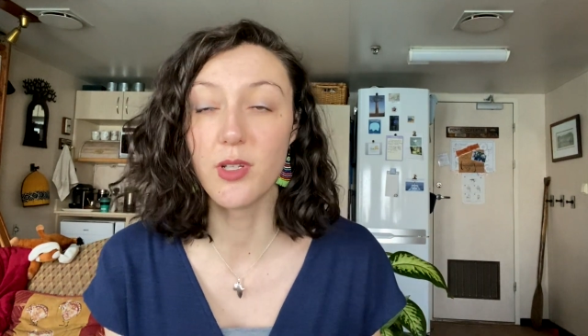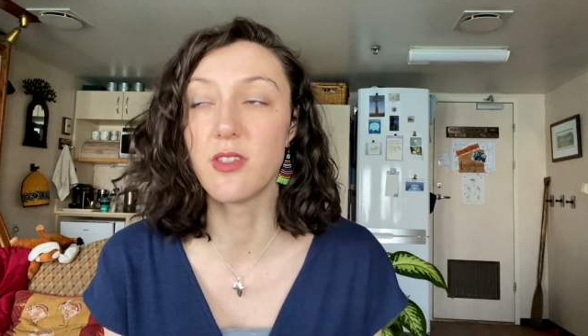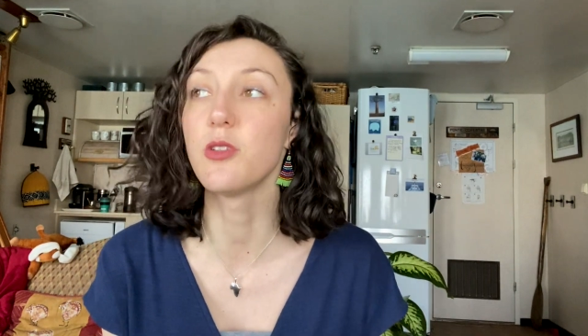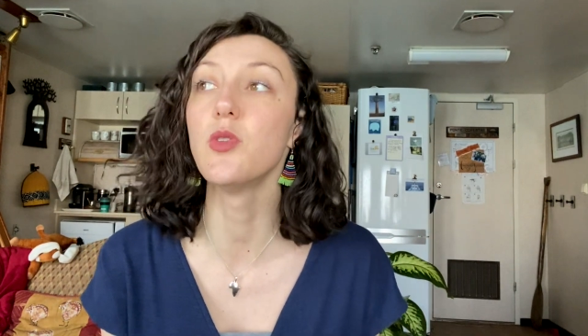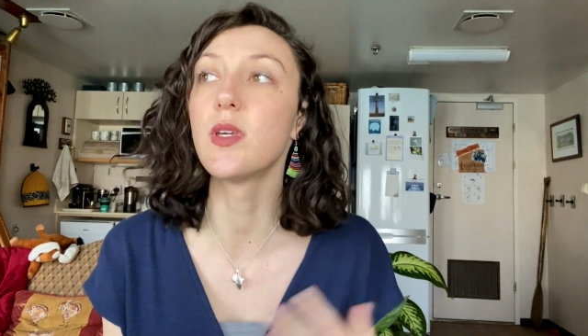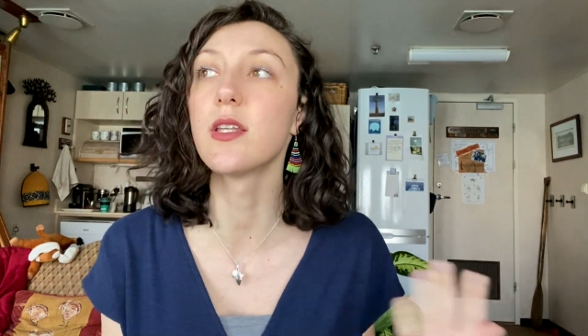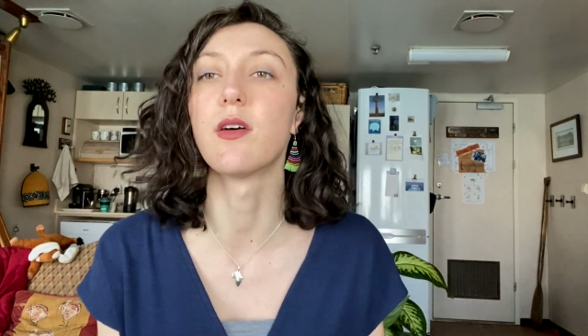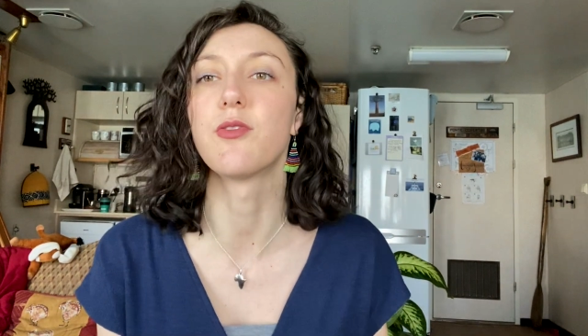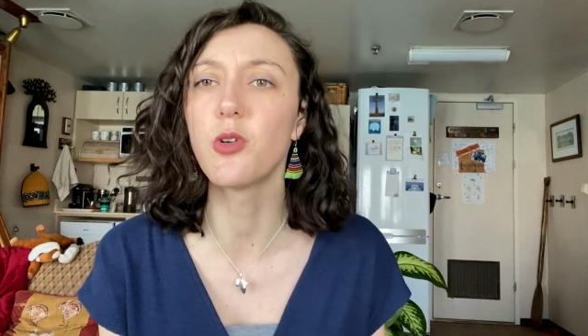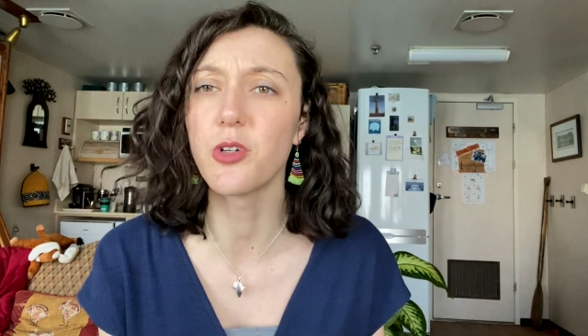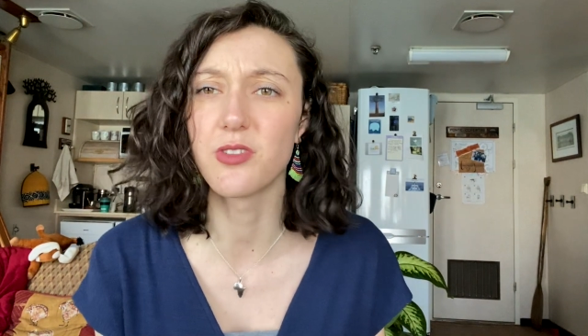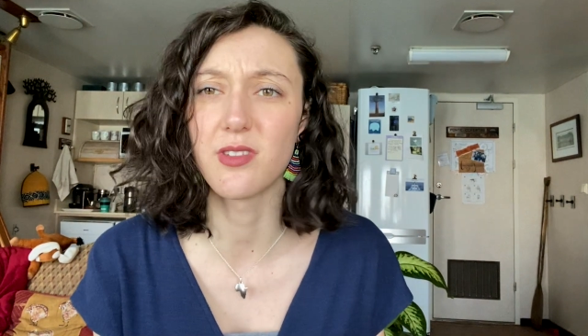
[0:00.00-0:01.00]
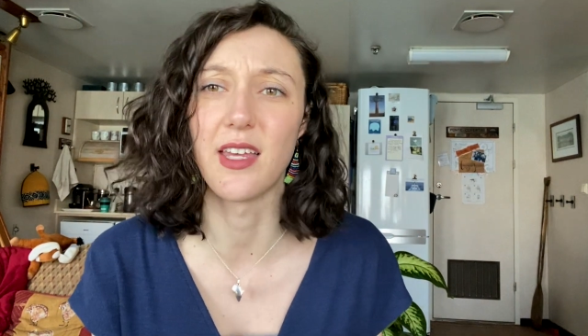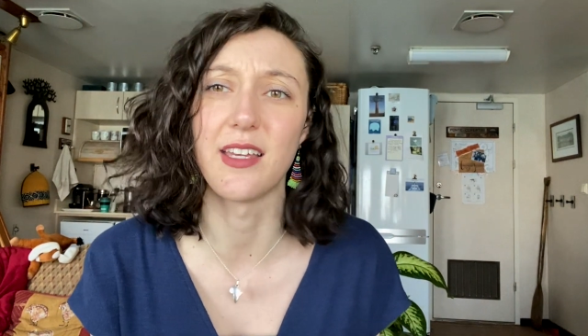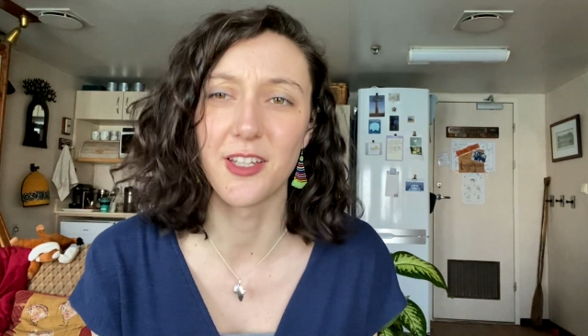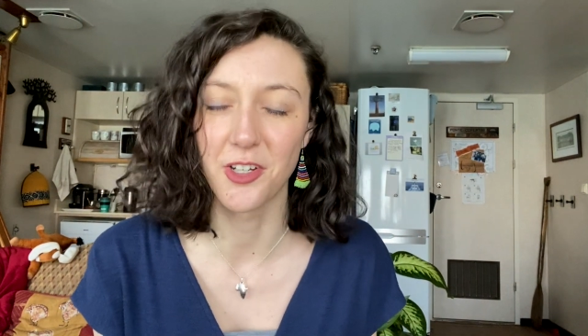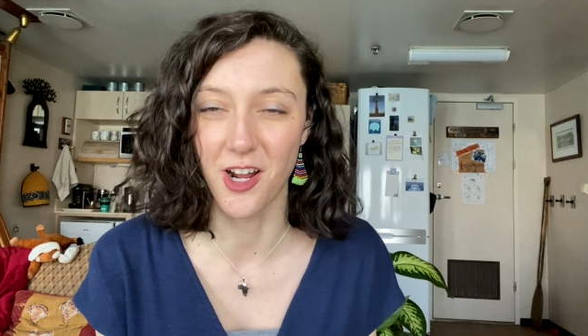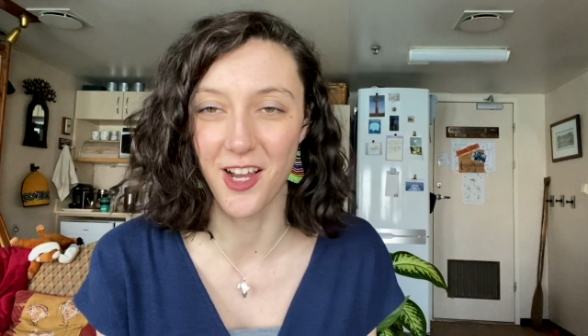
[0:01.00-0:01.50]
And so you can, of course,
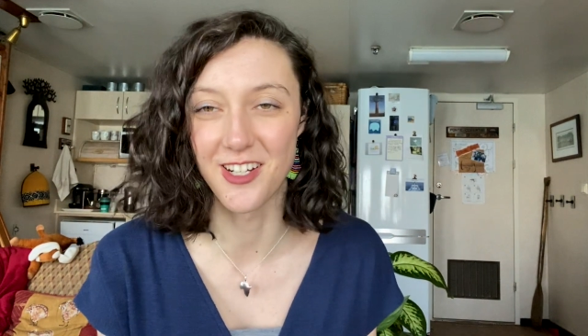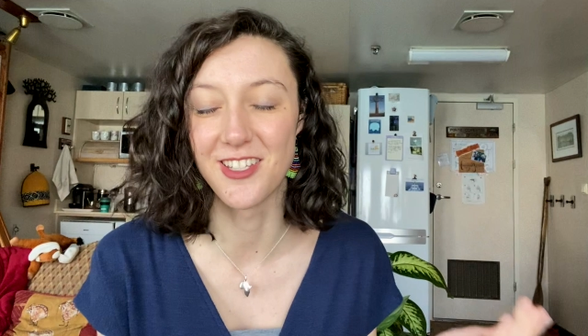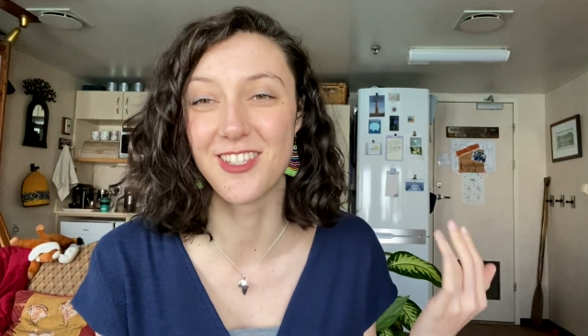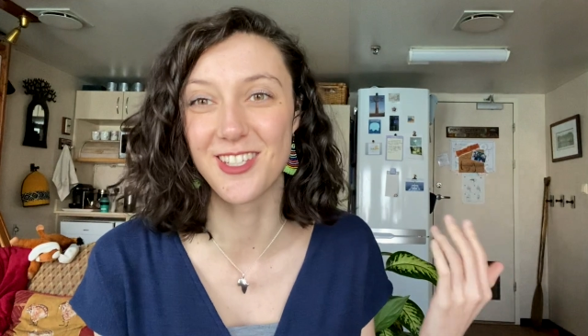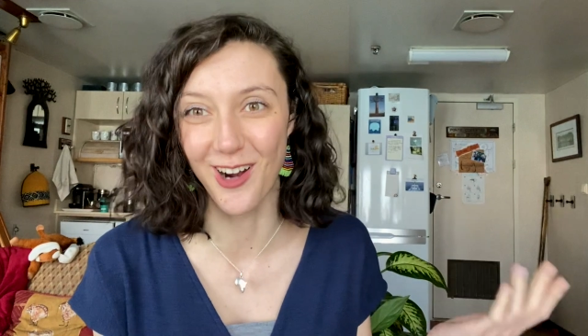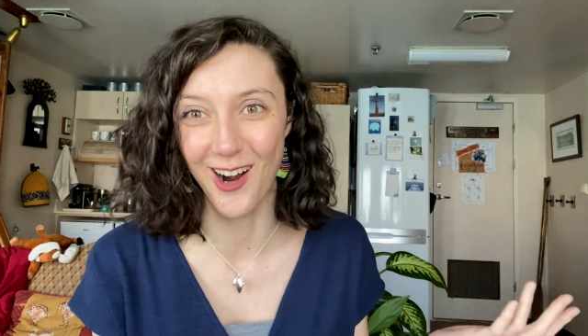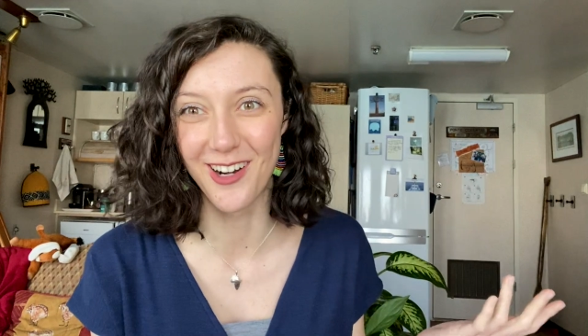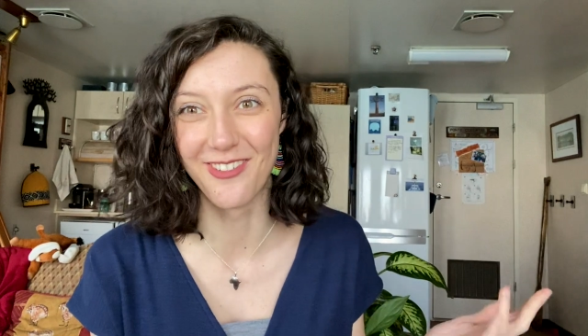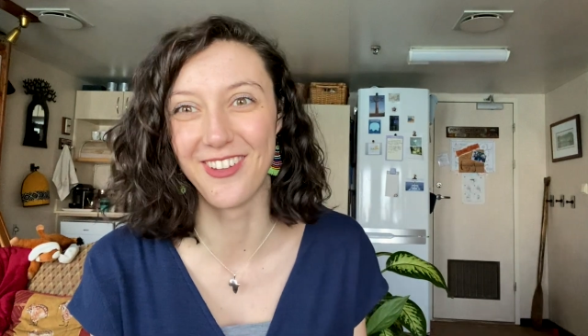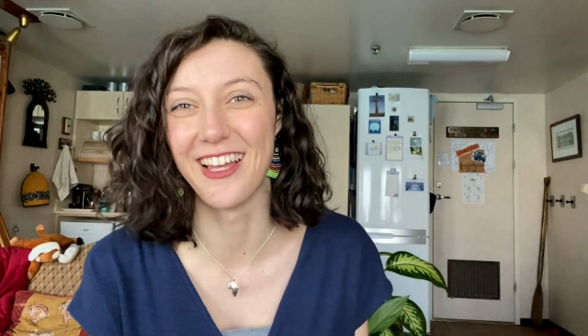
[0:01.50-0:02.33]
like, you're not going to starve.